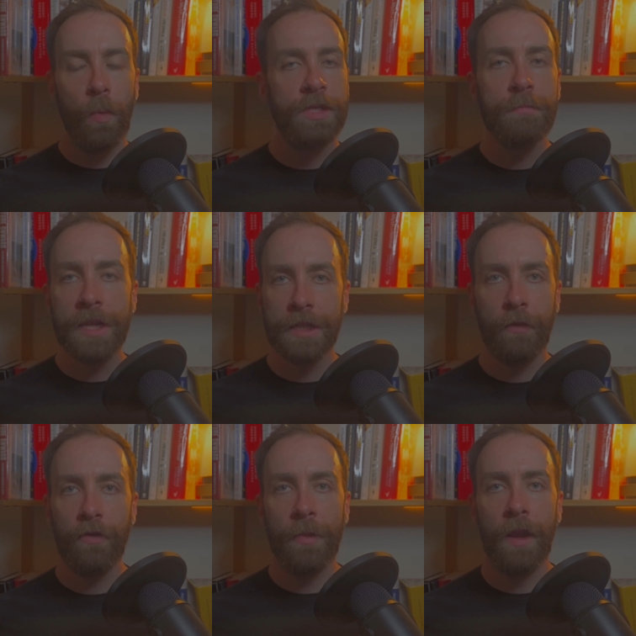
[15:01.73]
was
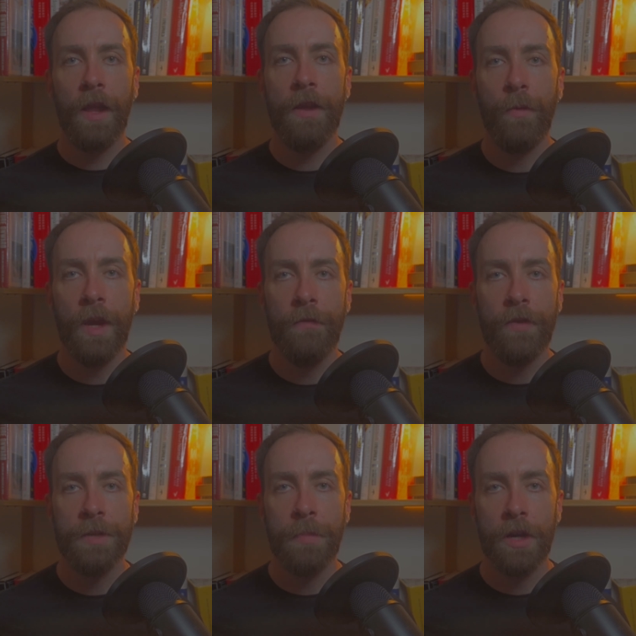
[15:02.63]
missing from my life when I
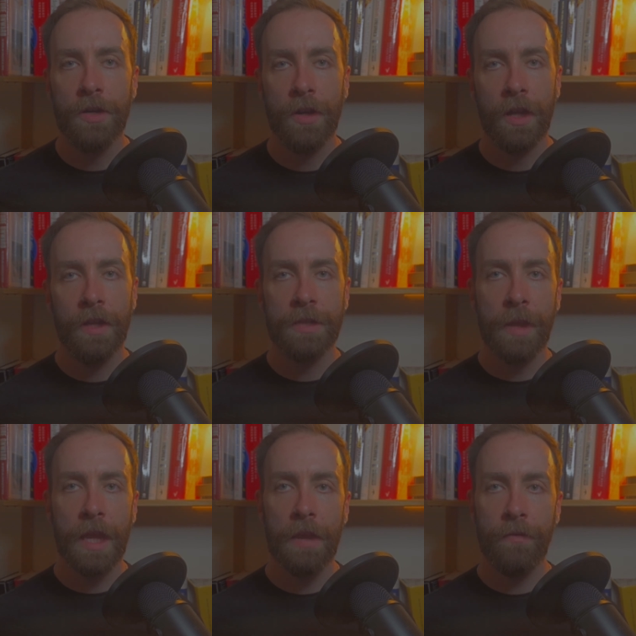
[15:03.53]
first partook in this
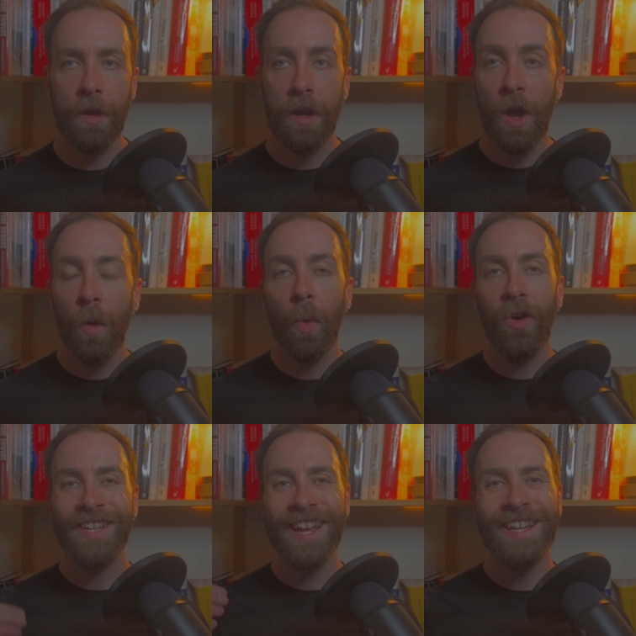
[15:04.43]
behaviour?
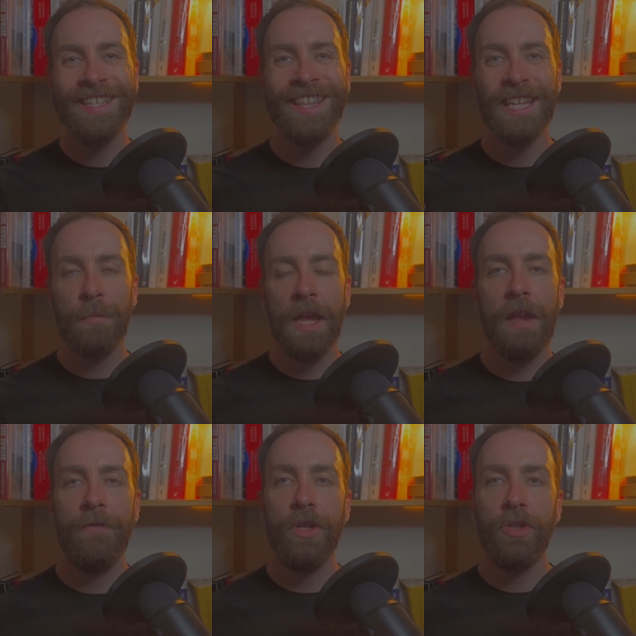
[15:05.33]
What is this
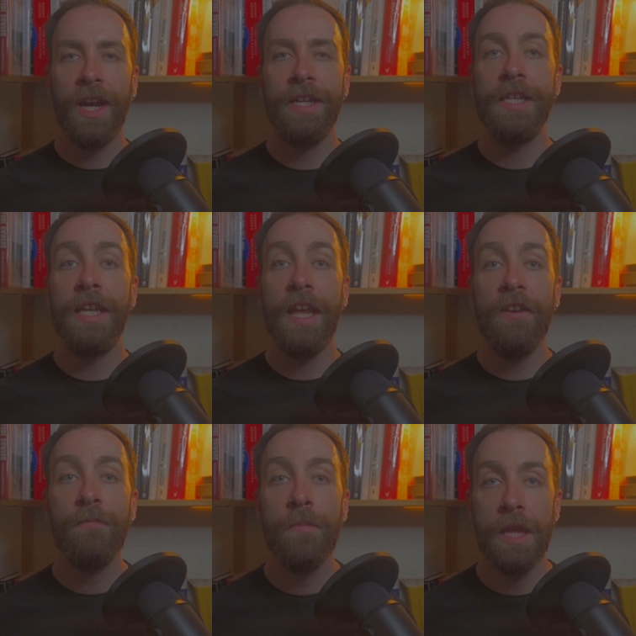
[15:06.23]
behaviour trying to
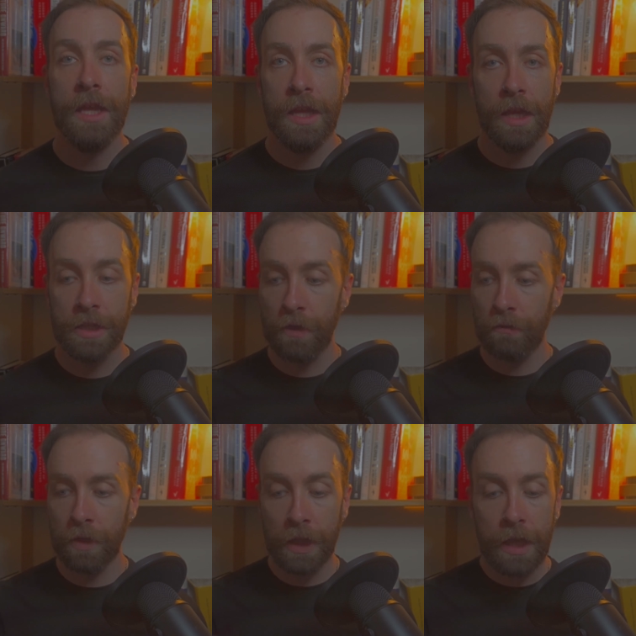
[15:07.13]
give me? Is it
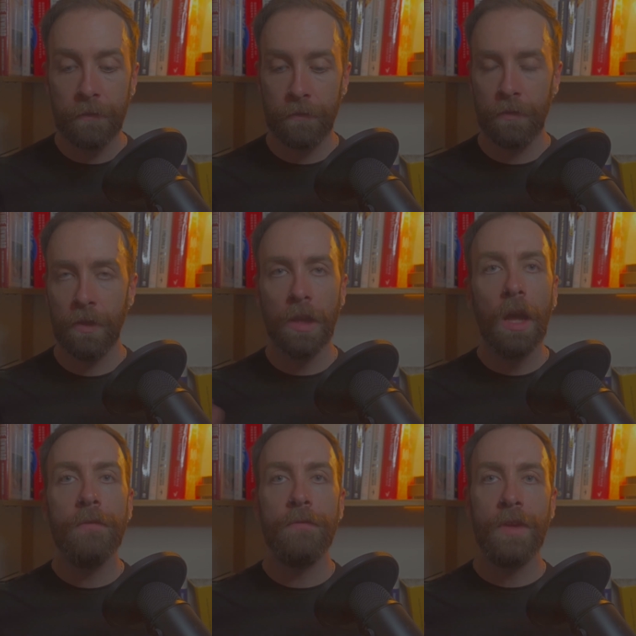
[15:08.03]
relief,
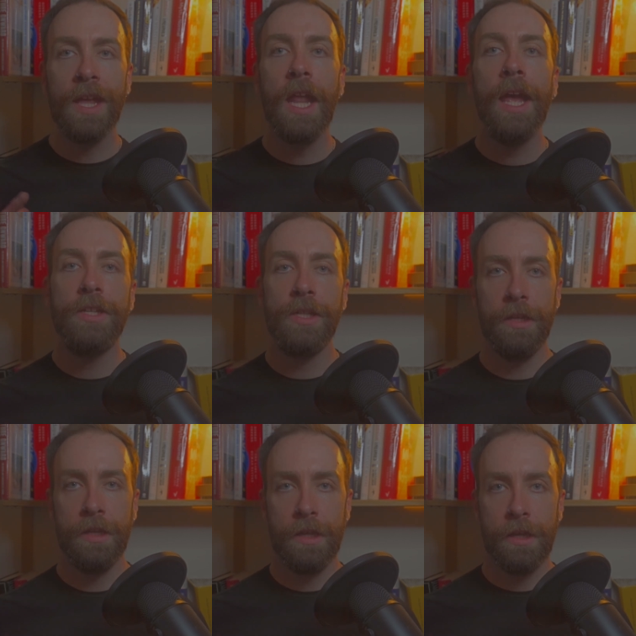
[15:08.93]
love,
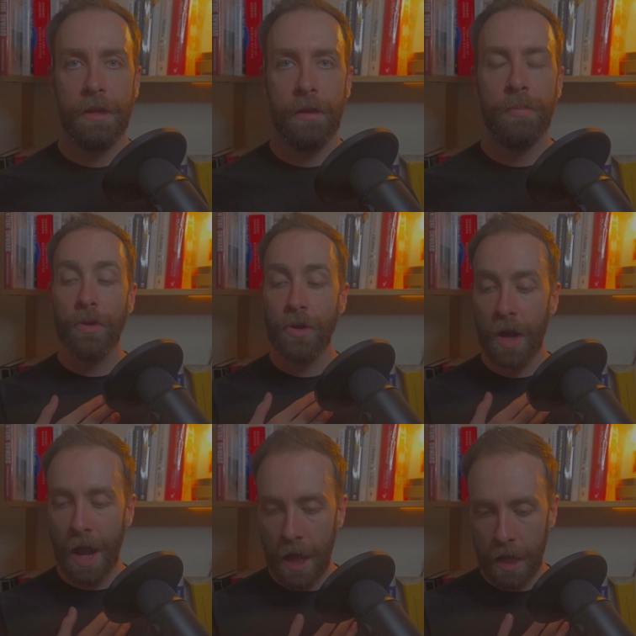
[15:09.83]
connection? Put
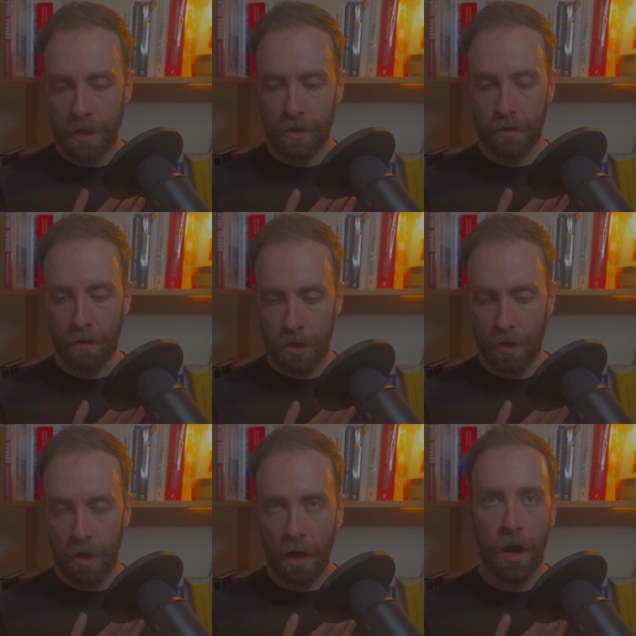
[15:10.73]
your hand on
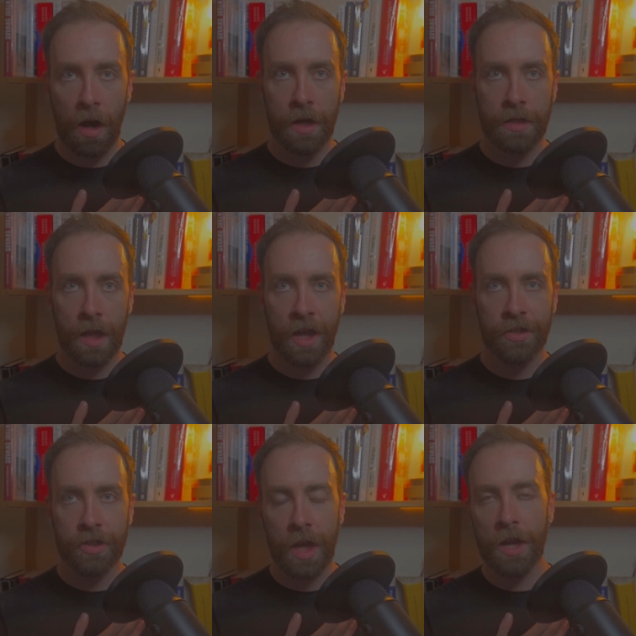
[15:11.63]
your heart
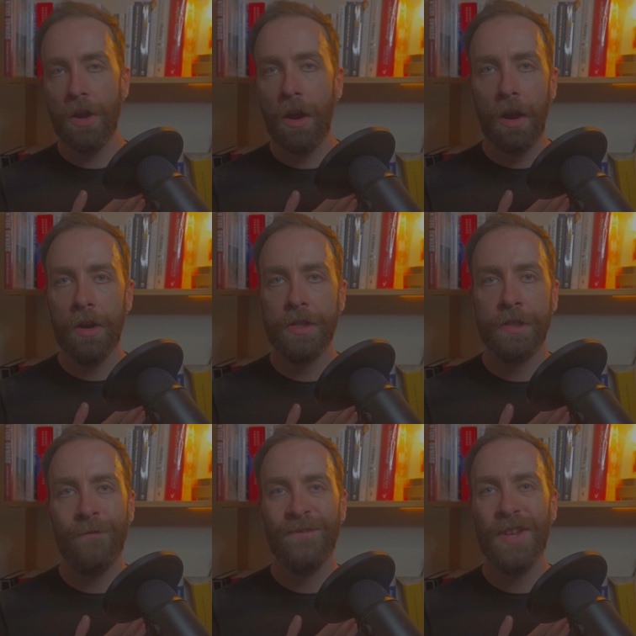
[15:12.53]
and try your
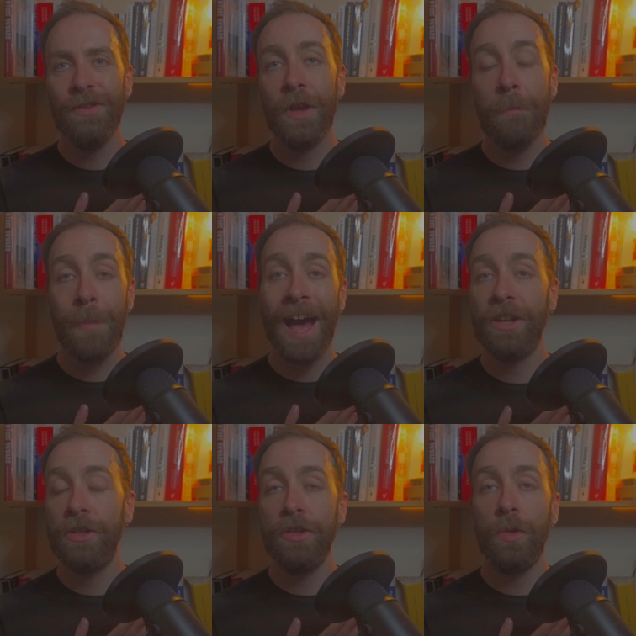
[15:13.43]
hardest to feel
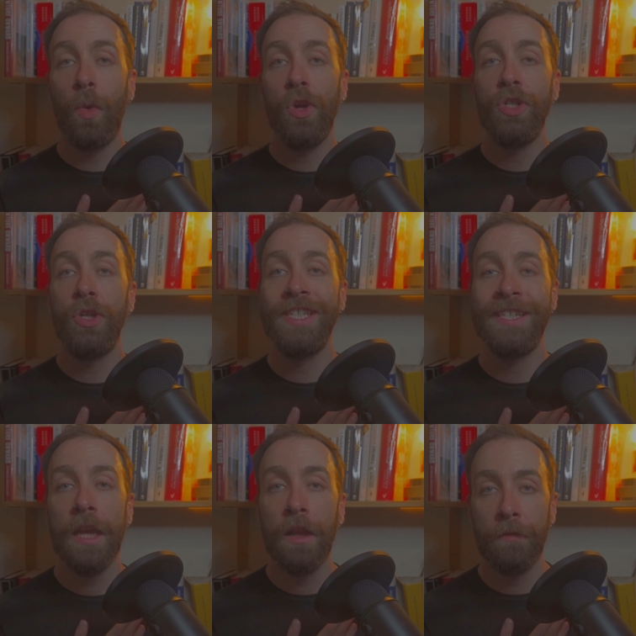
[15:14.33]
compassion towards
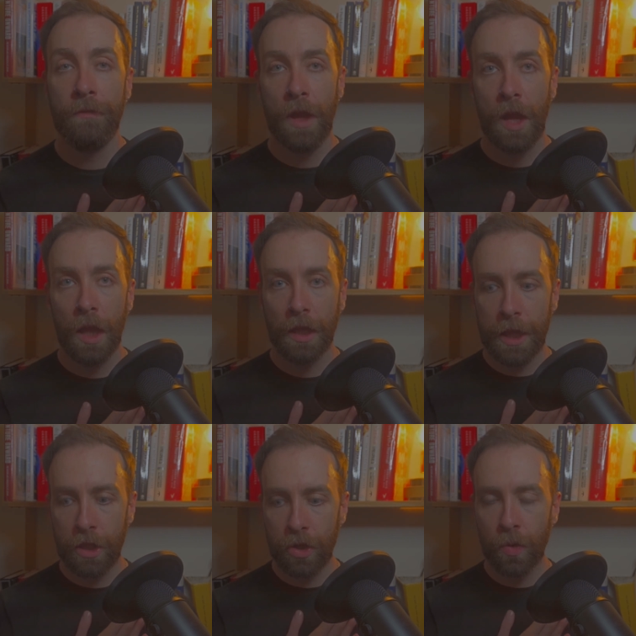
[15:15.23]
yourself
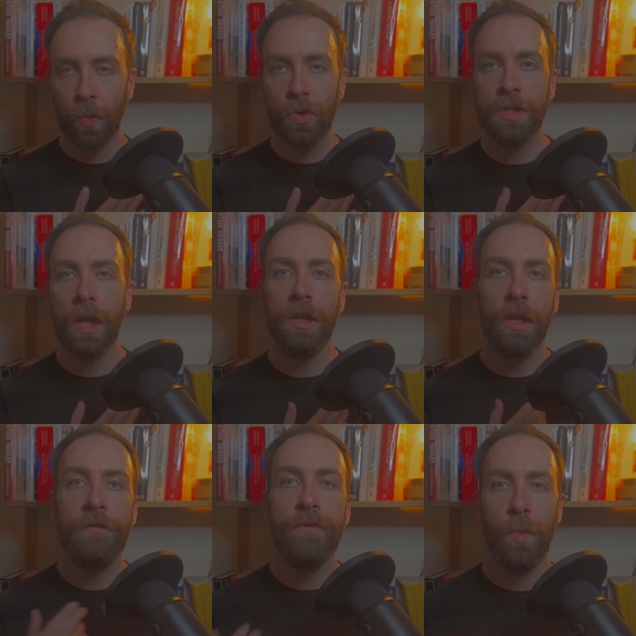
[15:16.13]
like you would a
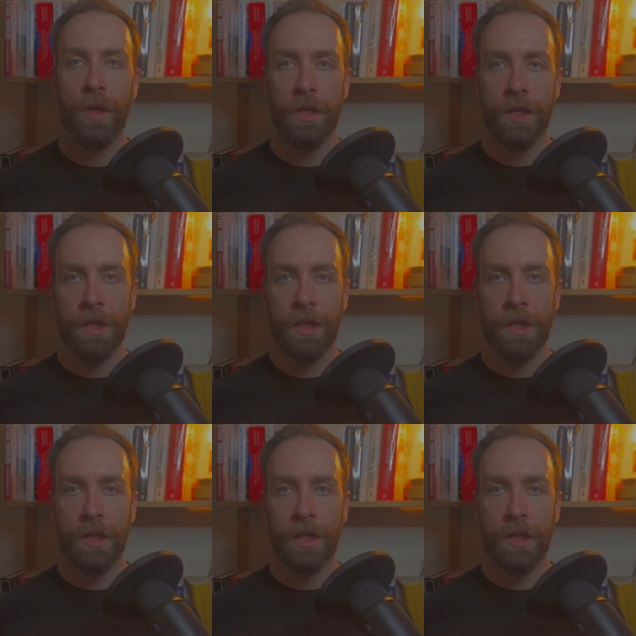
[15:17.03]
loved one.